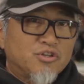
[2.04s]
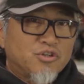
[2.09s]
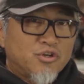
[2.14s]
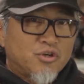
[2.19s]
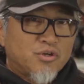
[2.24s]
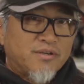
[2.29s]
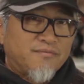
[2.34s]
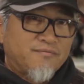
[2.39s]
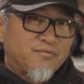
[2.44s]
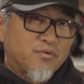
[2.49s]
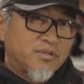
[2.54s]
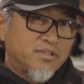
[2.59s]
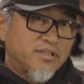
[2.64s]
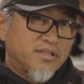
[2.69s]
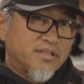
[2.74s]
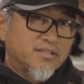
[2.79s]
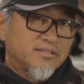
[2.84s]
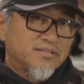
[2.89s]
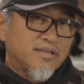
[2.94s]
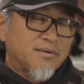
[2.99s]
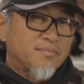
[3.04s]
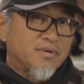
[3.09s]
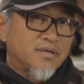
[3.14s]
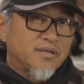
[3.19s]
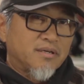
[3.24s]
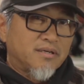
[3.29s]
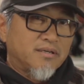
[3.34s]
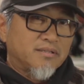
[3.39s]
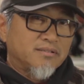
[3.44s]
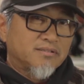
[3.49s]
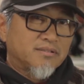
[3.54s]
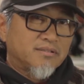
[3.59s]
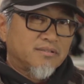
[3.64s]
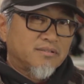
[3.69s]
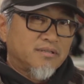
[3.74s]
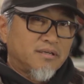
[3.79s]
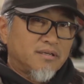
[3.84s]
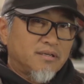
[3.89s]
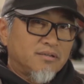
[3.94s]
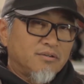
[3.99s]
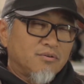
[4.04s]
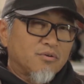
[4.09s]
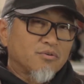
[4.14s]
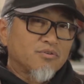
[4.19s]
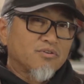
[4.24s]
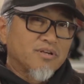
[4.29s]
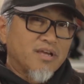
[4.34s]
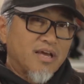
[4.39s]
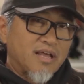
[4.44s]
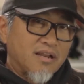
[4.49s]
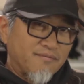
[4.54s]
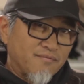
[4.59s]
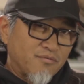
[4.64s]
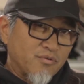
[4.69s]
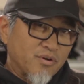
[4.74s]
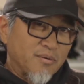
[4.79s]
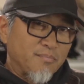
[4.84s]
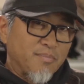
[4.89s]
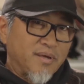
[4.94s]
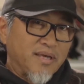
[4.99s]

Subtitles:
Yoyogi Fortes. I'm a Northern California